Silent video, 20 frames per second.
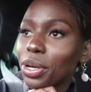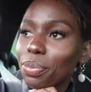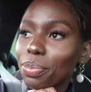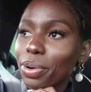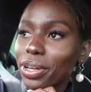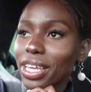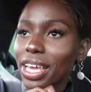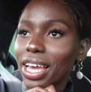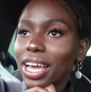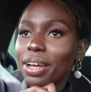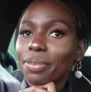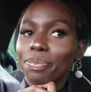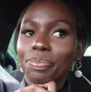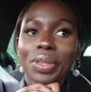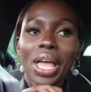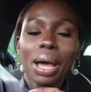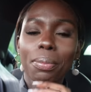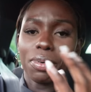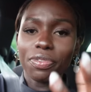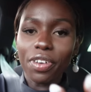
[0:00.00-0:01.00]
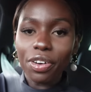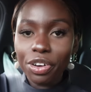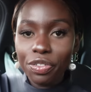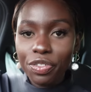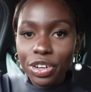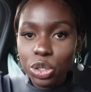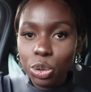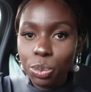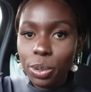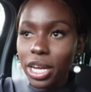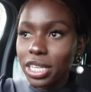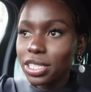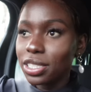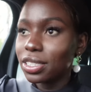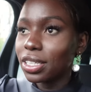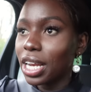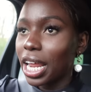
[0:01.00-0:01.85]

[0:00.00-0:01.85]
But yeah, I'm a very visual person.